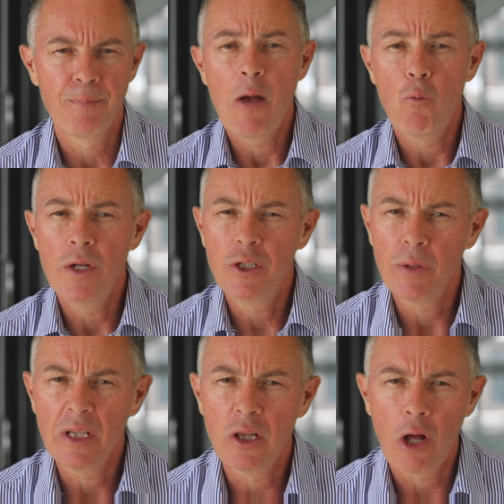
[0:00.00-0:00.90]
And we're
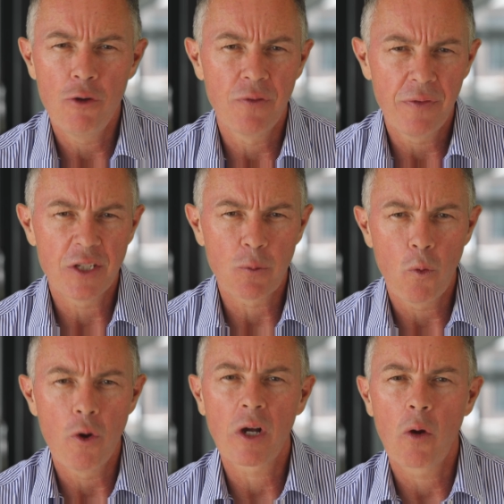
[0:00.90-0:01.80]
doing loads of this
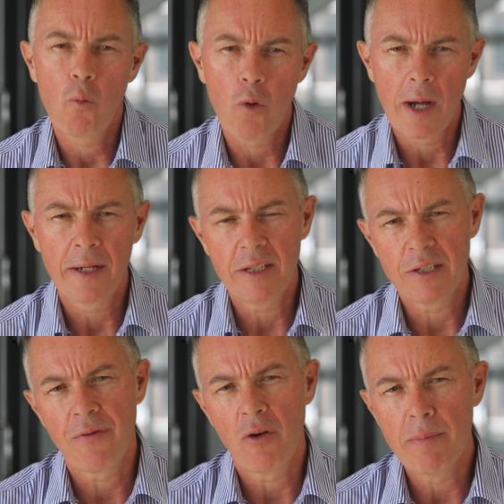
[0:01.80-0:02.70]
work right at
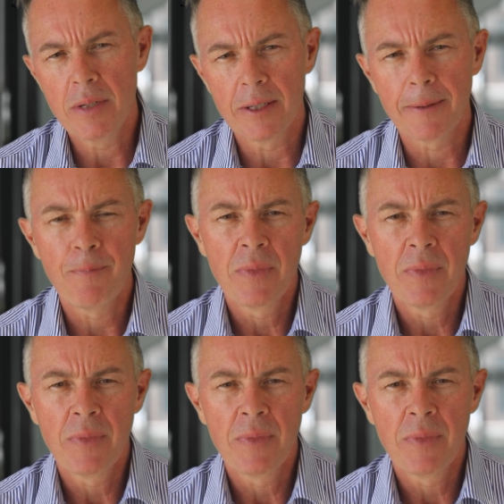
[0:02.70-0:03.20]
this very minute.